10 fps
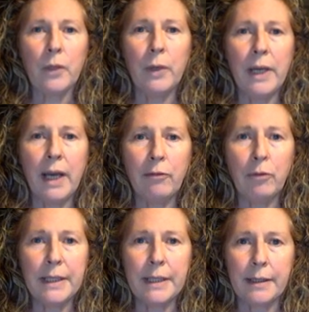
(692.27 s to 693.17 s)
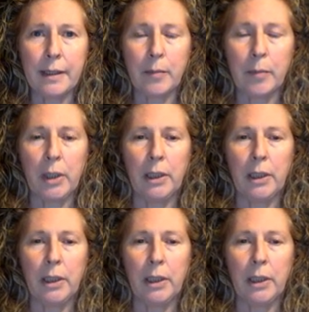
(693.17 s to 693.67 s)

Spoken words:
We have one set up